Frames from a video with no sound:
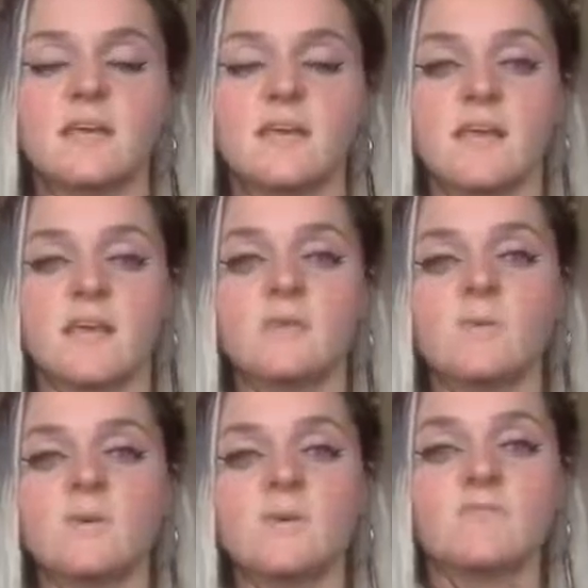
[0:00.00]
And the
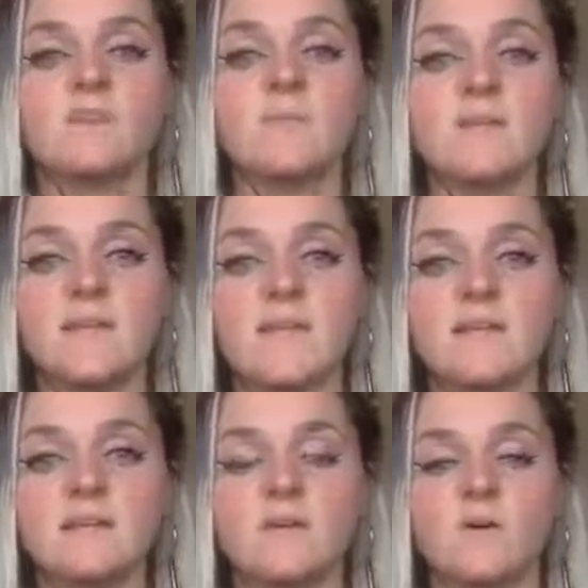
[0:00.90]
word
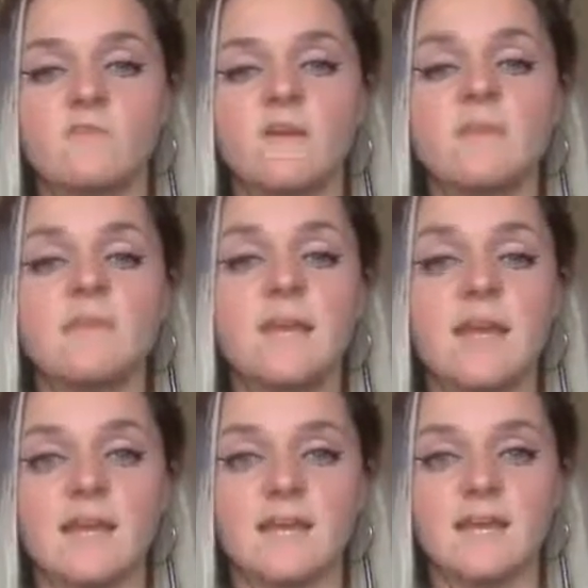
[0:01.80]
feminine or
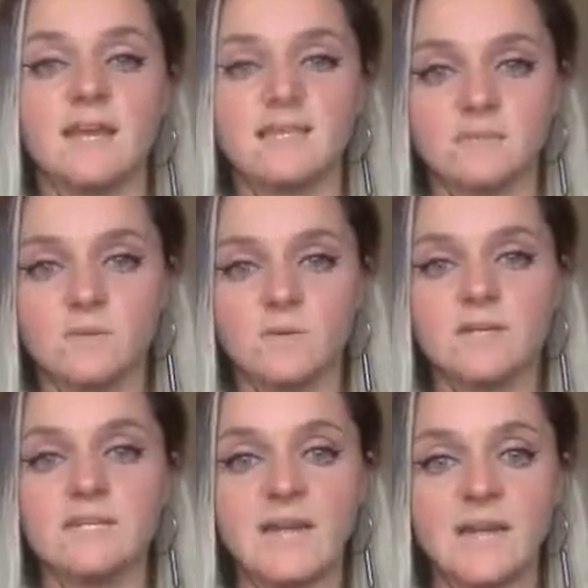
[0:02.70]
feminine, it has the
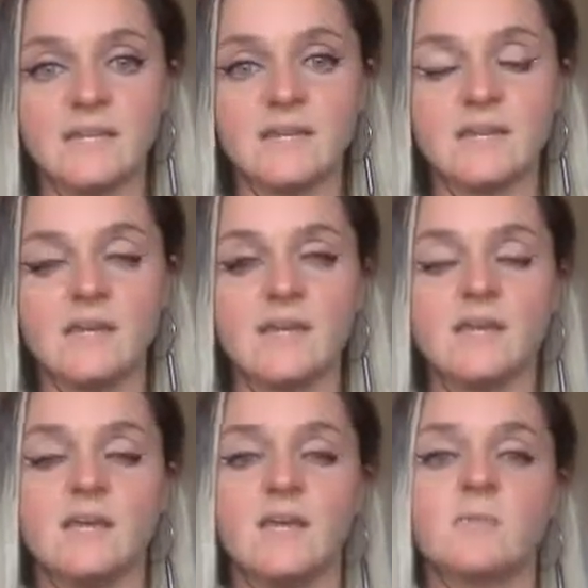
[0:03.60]
word nine in it,
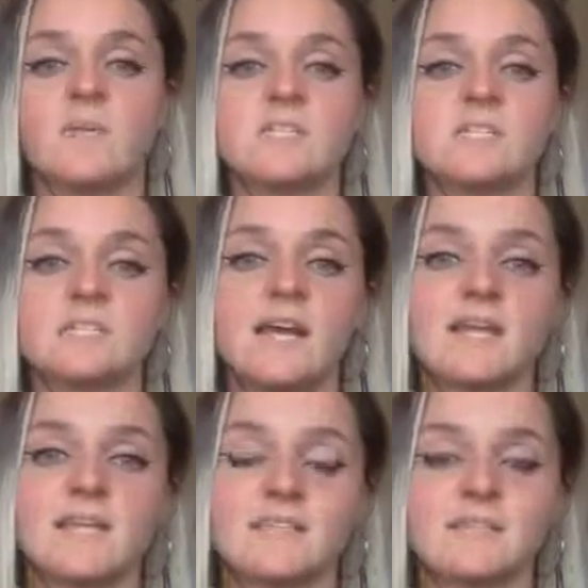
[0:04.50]
and which is the
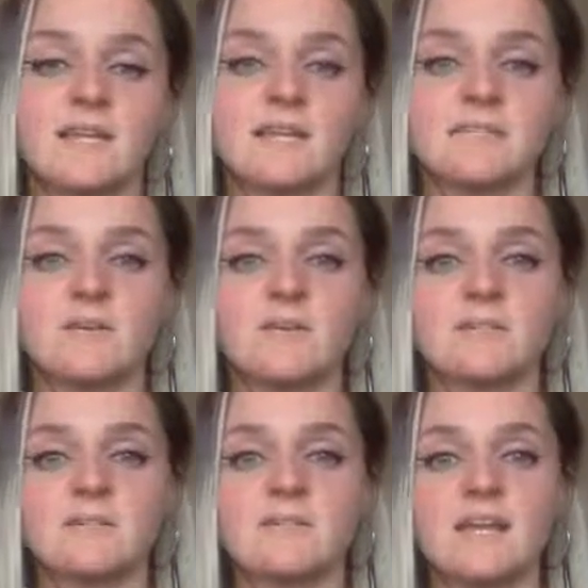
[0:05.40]
9 years later.
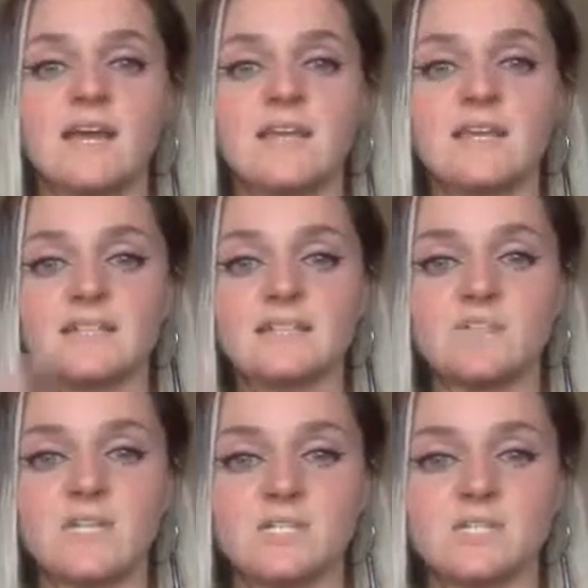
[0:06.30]
It's the 9 years of
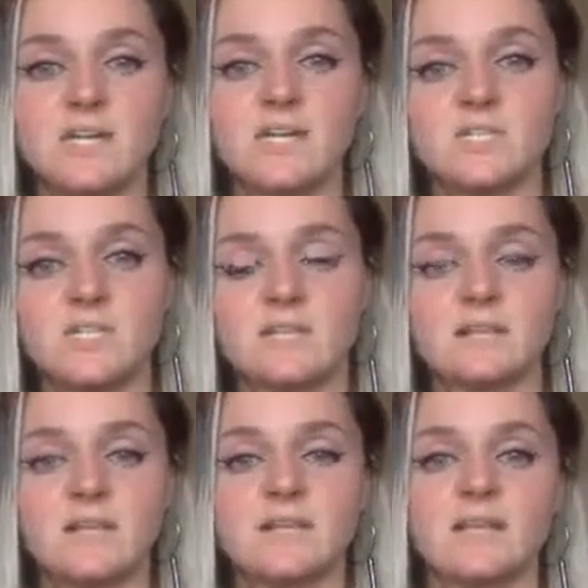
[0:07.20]
gestation and
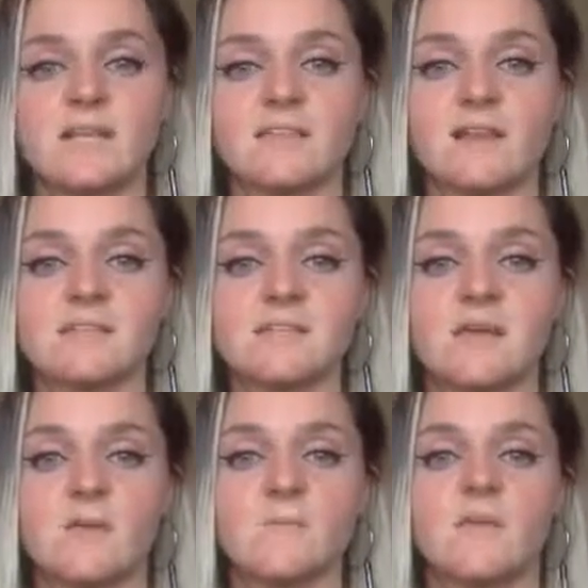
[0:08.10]
things like that. So